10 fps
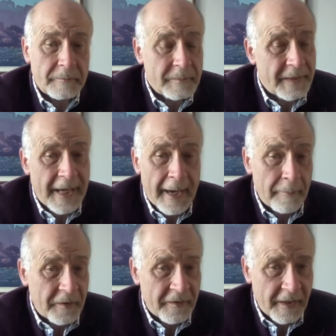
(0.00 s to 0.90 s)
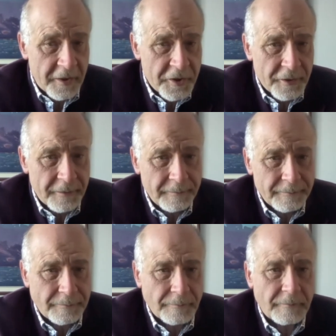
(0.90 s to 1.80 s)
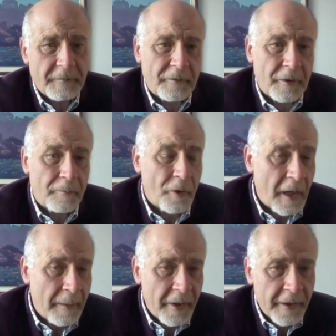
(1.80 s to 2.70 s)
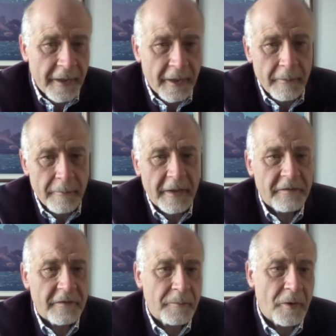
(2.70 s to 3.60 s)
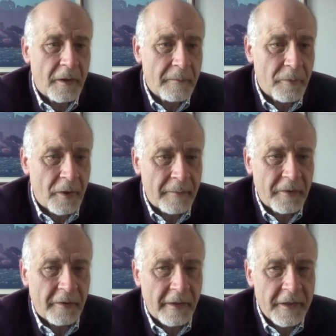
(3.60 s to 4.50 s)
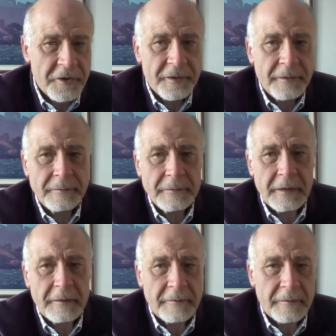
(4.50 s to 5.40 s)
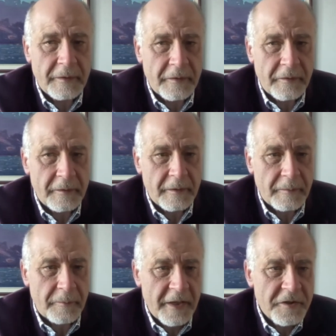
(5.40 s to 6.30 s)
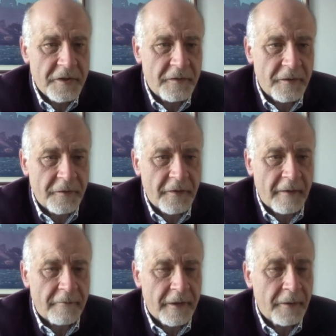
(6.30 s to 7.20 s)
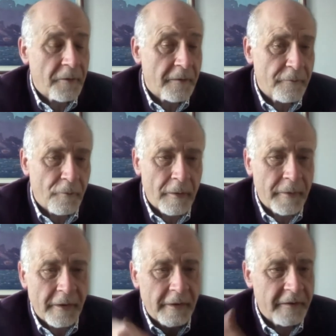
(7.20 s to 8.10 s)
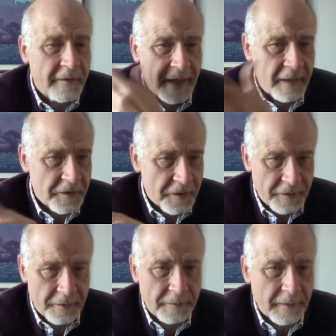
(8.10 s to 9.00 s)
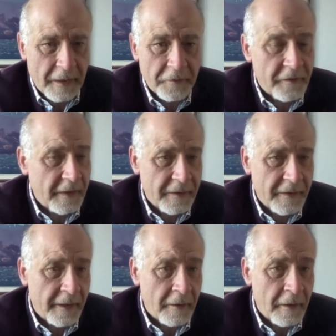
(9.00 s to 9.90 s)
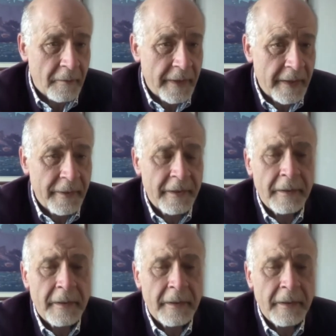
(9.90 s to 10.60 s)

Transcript: capitation for primary care based upon population of the patients you're suffering, with a formula attached to how sick they are, maybe,